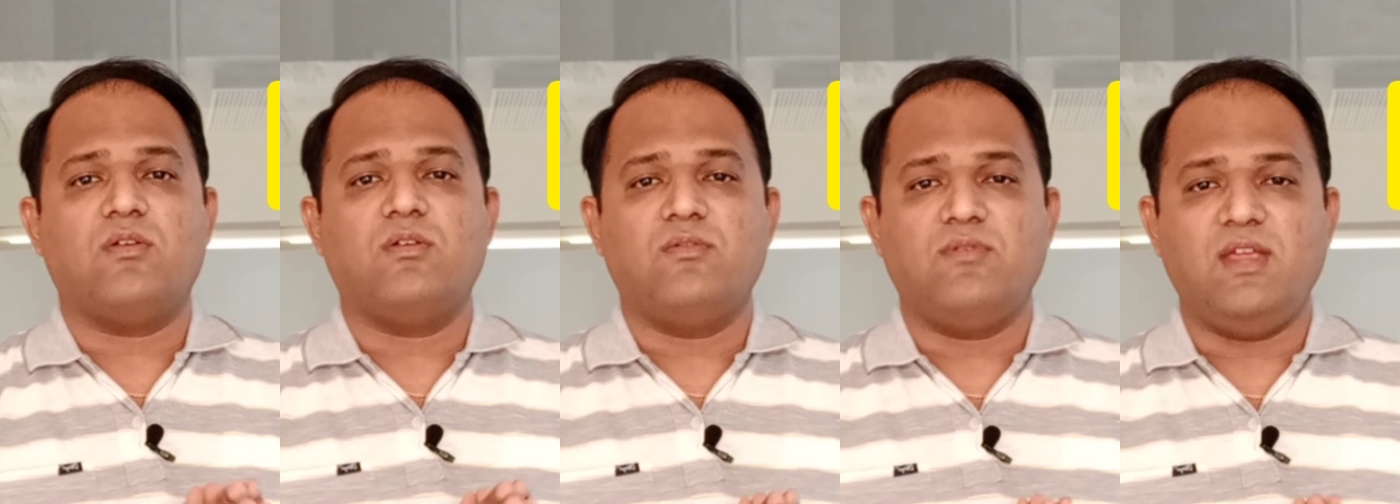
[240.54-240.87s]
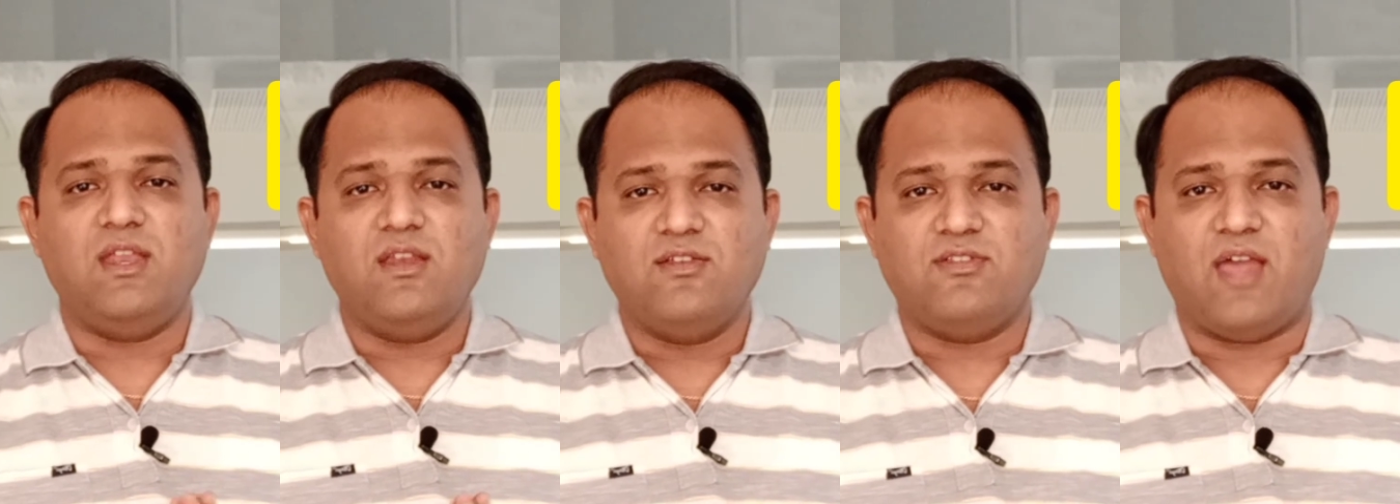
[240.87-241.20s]

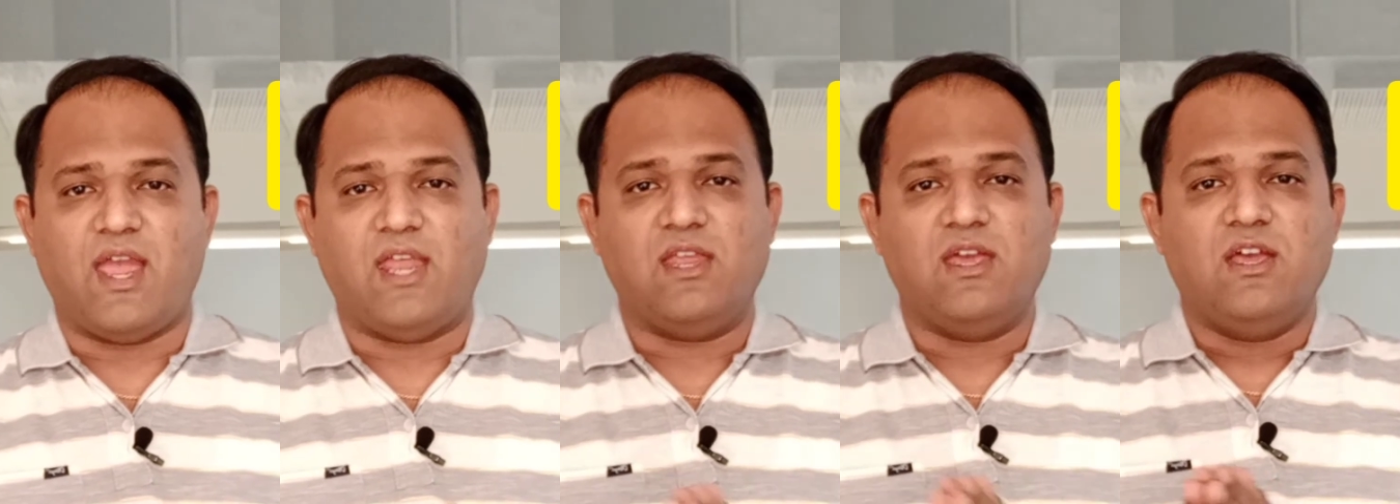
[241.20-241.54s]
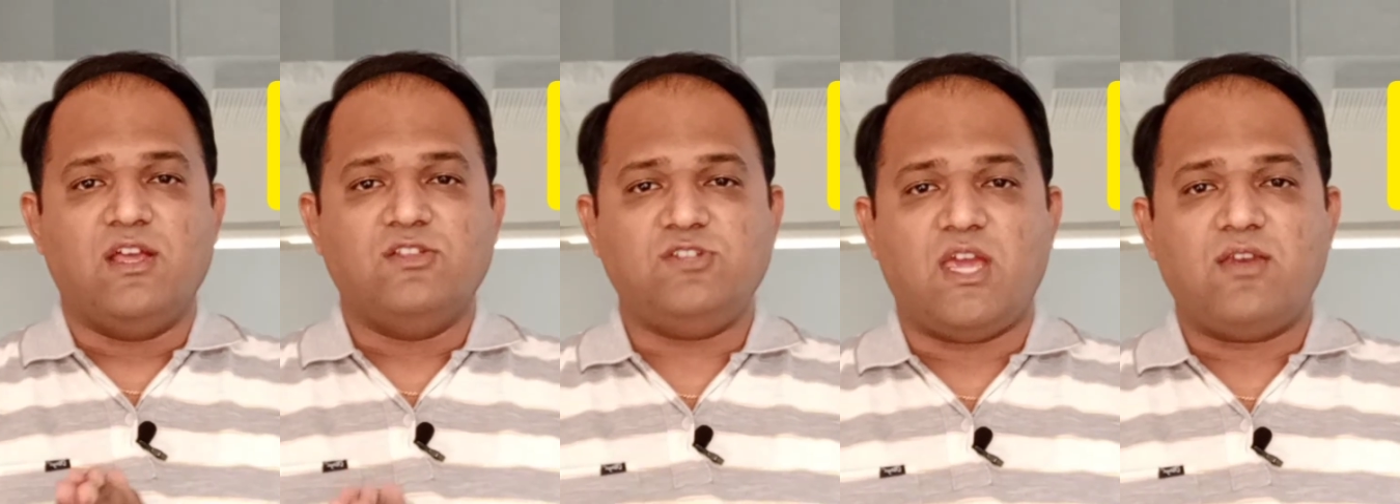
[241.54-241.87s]

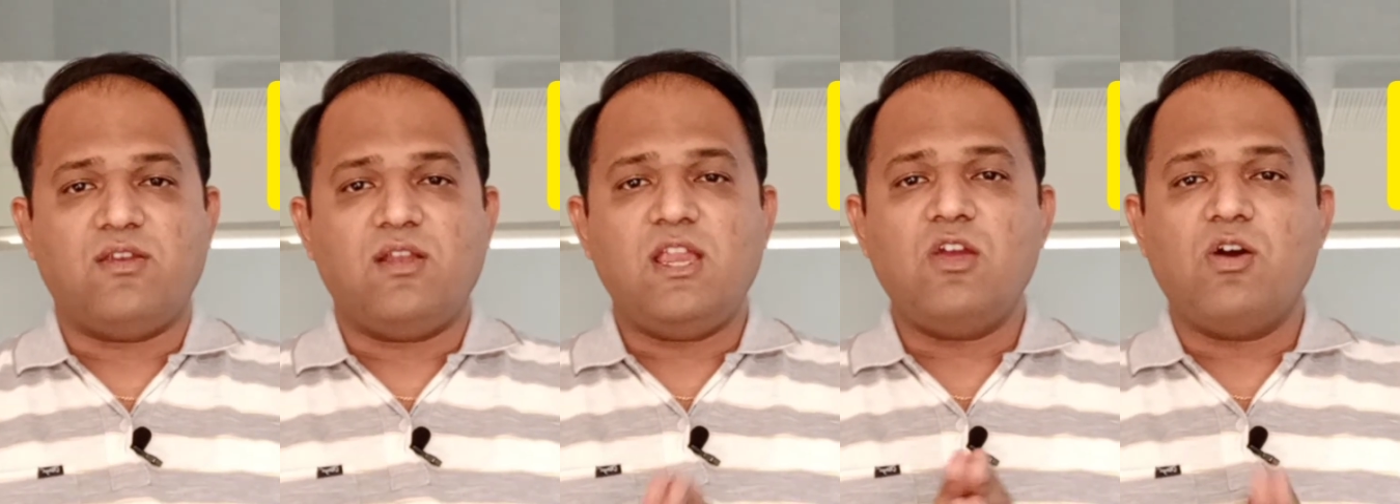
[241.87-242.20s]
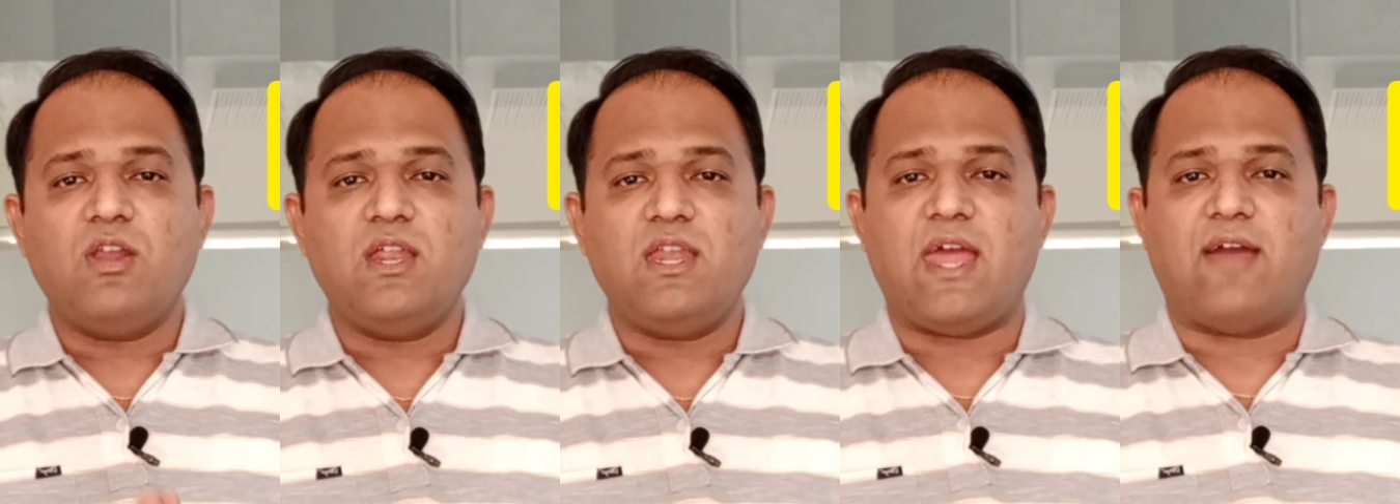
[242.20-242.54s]
redesign. Generally,
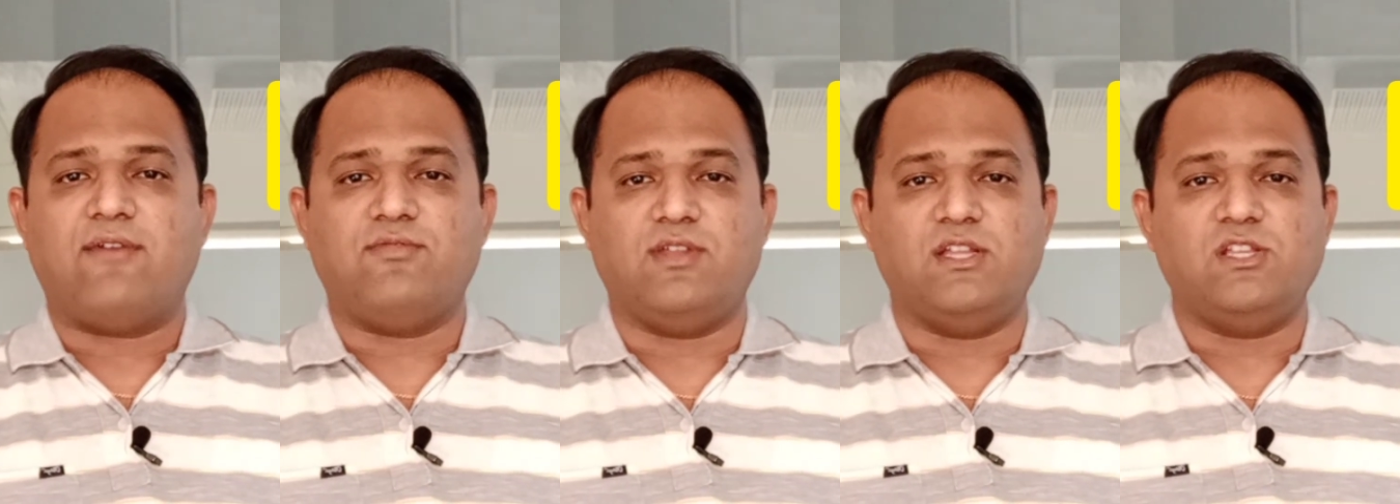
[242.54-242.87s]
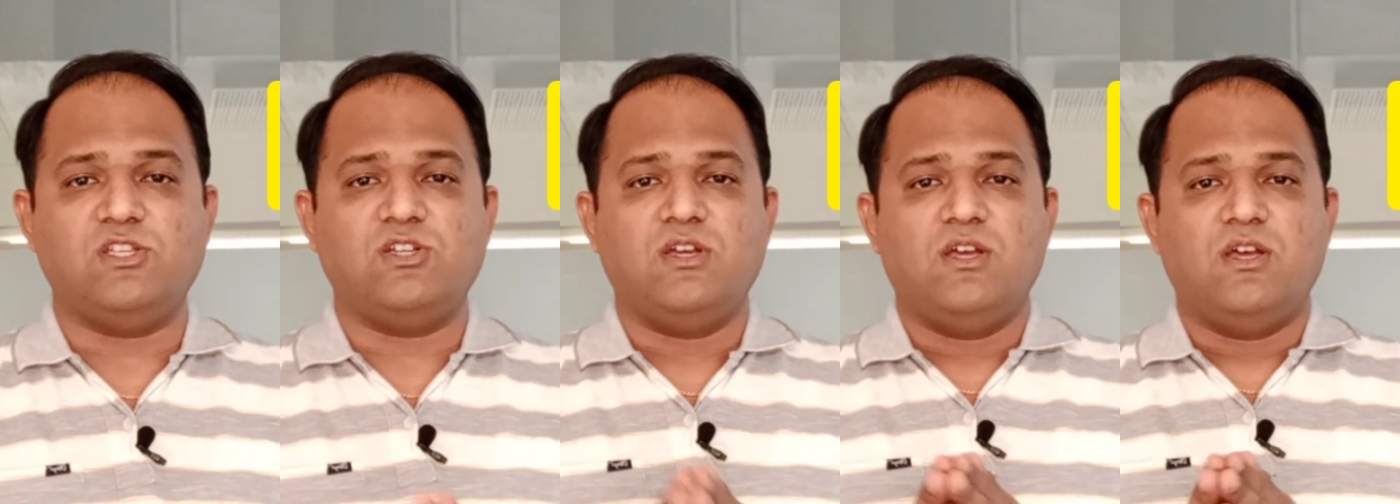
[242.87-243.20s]
on an average,